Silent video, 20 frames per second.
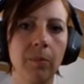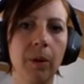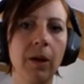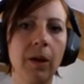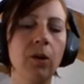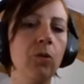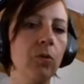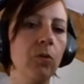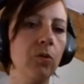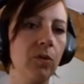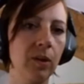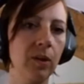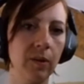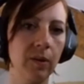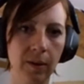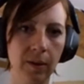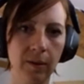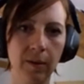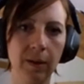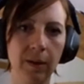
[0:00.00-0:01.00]
by
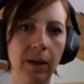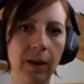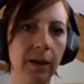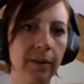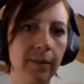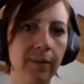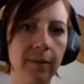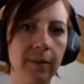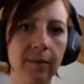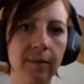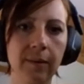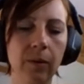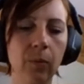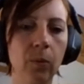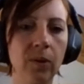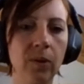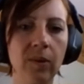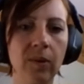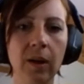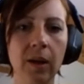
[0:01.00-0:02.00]
using data analysis.
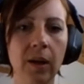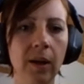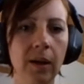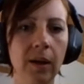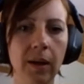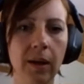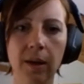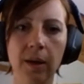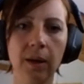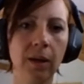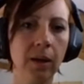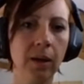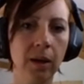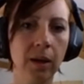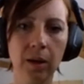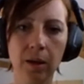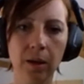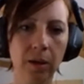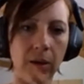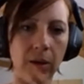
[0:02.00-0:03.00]
That was like in
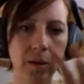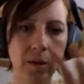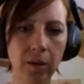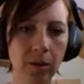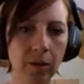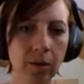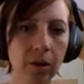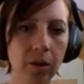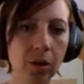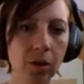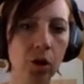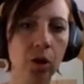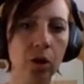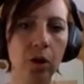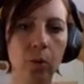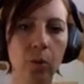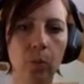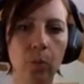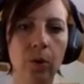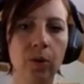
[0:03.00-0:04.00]
a
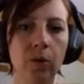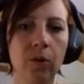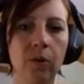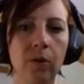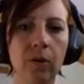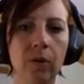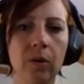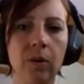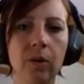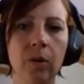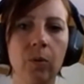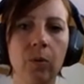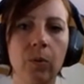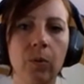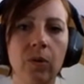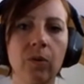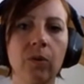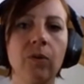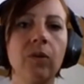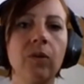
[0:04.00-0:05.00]
nutshell what
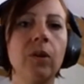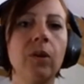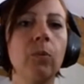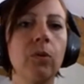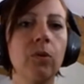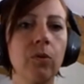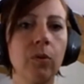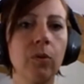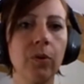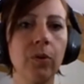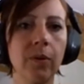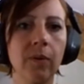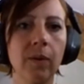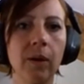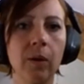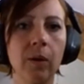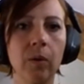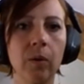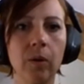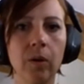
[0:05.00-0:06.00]
continuous
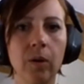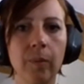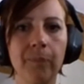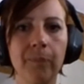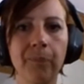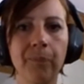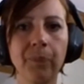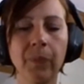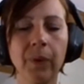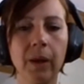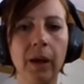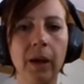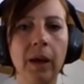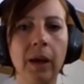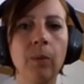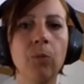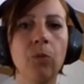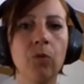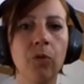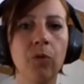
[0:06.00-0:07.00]
auditing
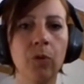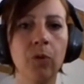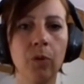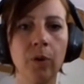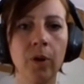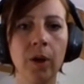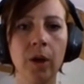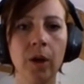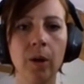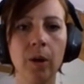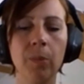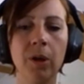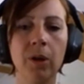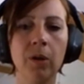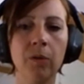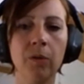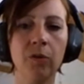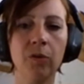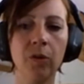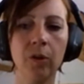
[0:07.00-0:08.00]
aimed for,
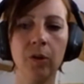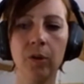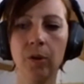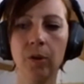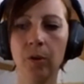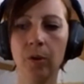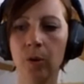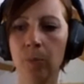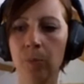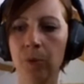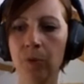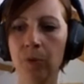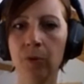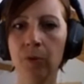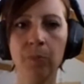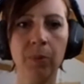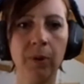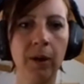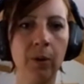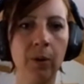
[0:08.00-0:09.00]
because
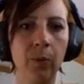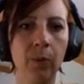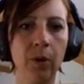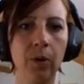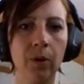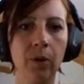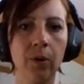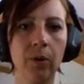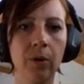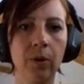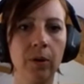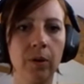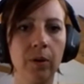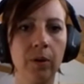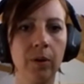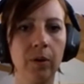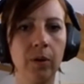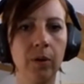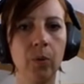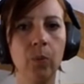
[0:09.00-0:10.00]
computer
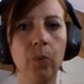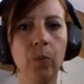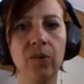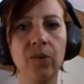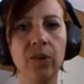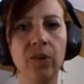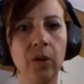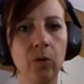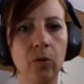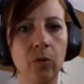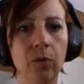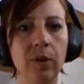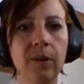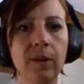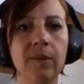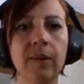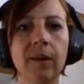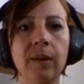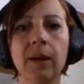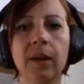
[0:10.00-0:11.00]
power was
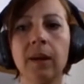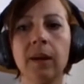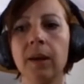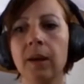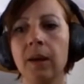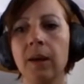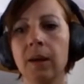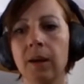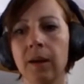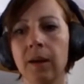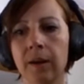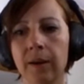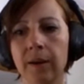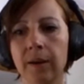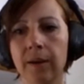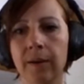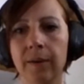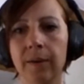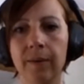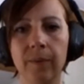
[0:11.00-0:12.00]
increasing.
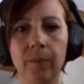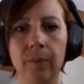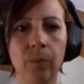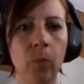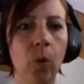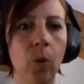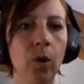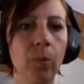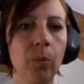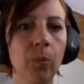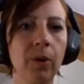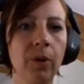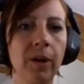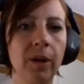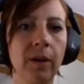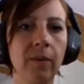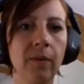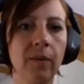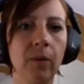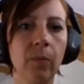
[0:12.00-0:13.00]
More and more
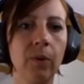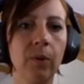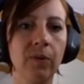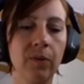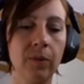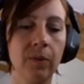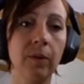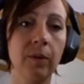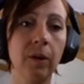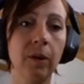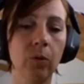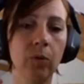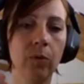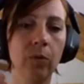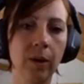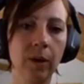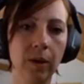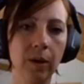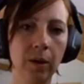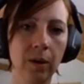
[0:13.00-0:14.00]
data they
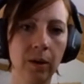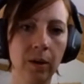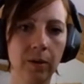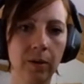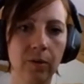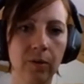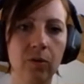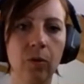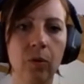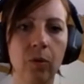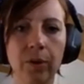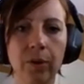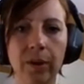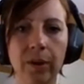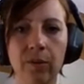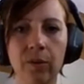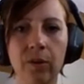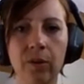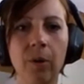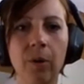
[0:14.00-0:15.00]
already saw
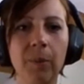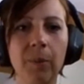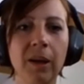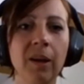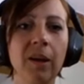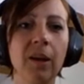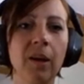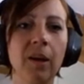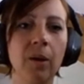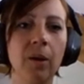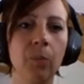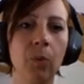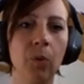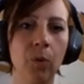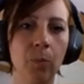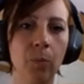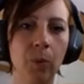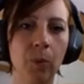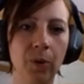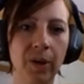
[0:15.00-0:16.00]
this coming.
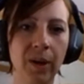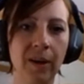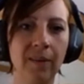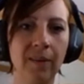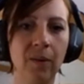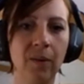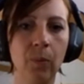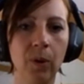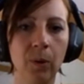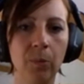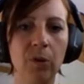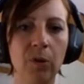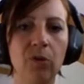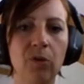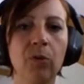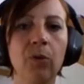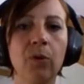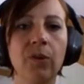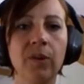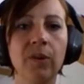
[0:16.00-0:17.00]
More and more data will be
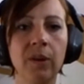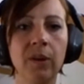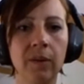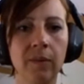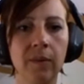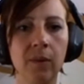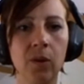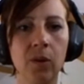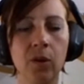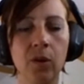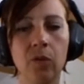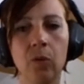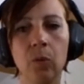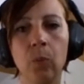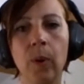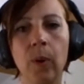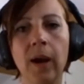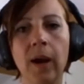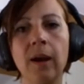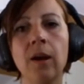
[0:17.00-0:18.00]
stored in a
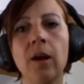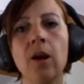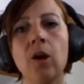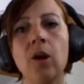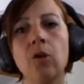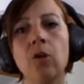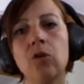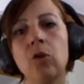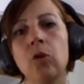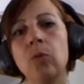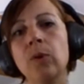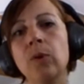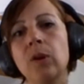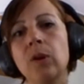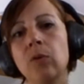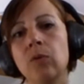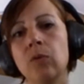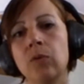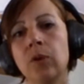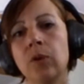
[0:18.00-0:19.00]
digital way, so we
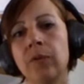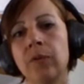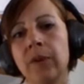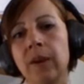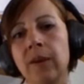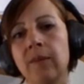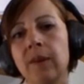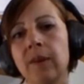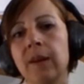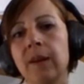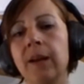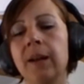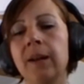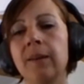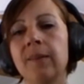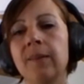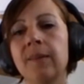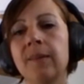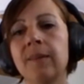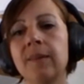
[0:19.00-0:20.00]
could run data
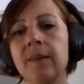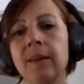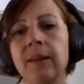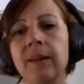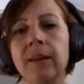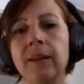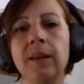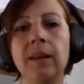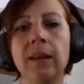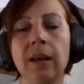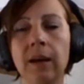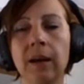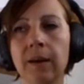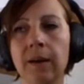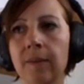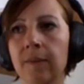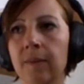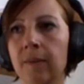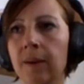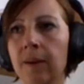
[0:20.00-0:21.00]
analysis, and in the
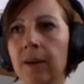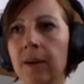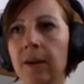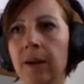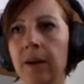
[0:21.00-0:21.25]
end